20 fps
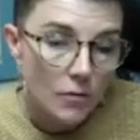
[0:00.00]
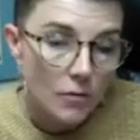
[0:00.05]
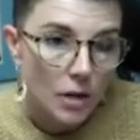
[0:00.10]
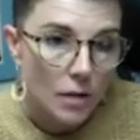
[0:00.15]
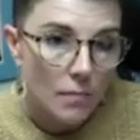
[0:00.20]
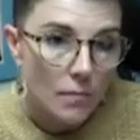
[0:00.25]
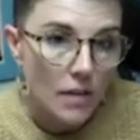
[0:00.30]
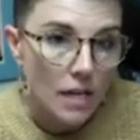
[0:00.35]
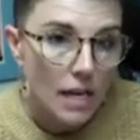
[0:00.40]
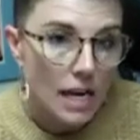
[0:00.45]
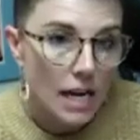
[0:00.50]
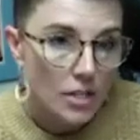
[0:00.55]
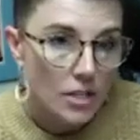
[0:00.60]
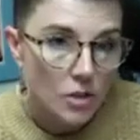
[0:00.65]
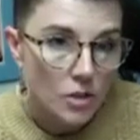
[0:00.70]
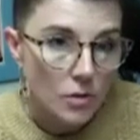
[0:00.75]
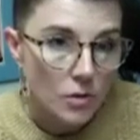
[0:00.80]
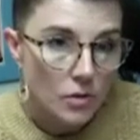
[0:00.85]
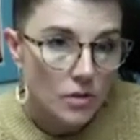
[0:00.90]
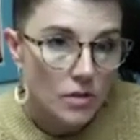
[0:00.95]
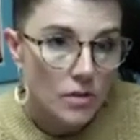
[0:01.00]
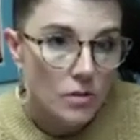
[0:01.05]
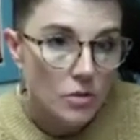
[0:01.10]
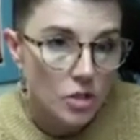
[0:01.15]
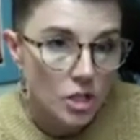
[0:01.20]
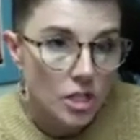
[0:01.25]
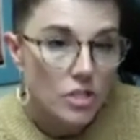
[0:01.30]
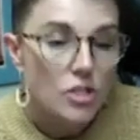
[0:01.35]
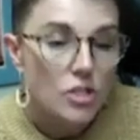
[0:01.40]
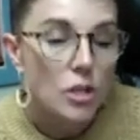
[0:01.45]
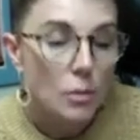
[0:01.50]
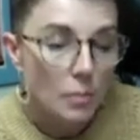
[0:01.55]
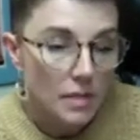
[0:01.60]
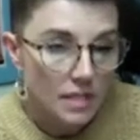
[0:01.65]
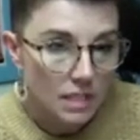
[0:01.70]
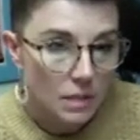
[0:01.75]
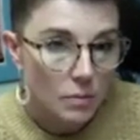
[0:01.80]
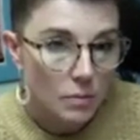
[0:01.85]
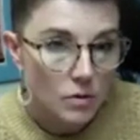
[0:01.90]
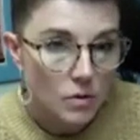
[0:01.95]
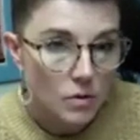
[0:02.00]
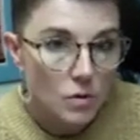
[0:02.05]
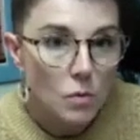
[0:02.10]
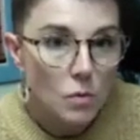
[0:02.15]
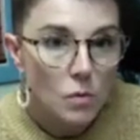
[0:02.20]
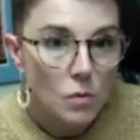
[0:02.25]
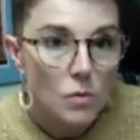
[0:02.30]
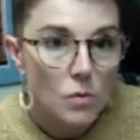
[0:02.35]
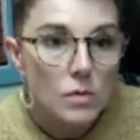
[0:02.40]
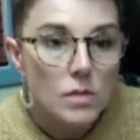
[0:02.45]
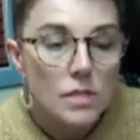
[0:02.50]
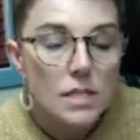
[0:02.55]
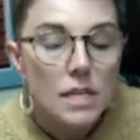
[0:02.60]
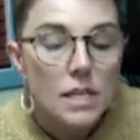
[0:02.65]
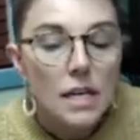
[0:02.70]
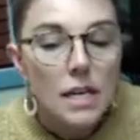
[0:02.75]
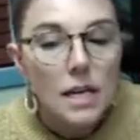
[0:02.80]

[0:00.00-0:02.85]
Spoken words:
from the National Association of Episcopal Schools,